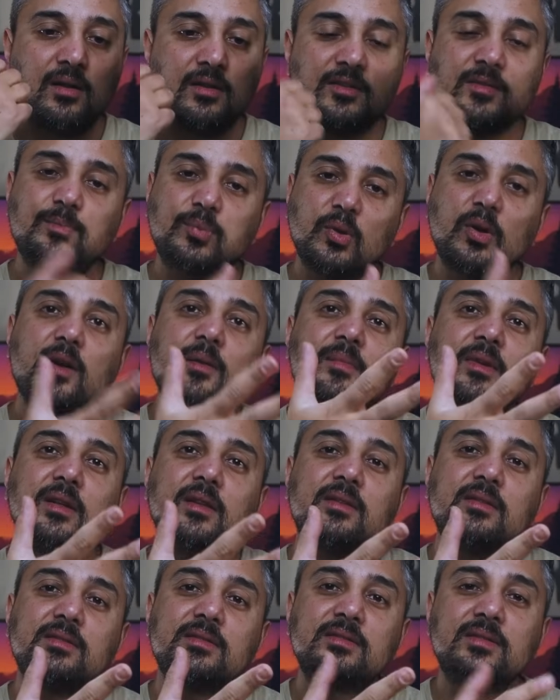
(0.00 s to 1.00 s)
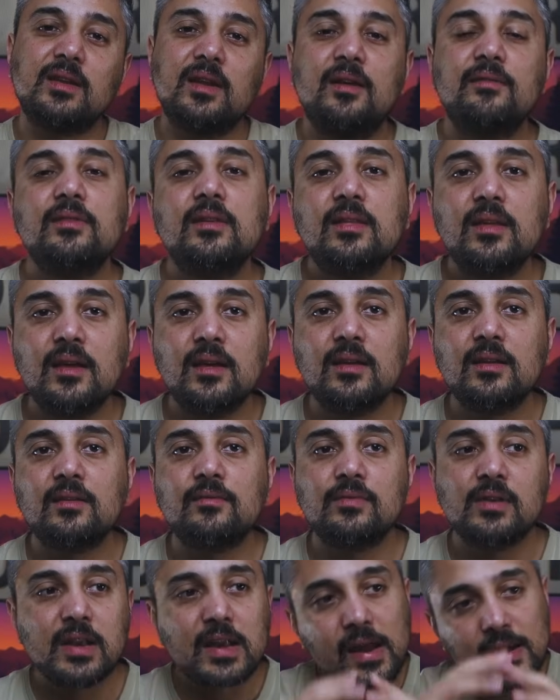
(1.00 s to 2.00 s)
deployment, everything
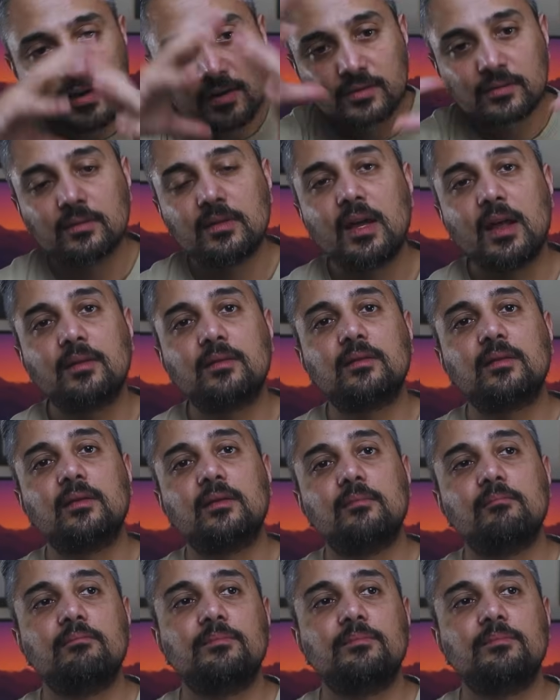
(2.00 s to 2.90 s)
related to that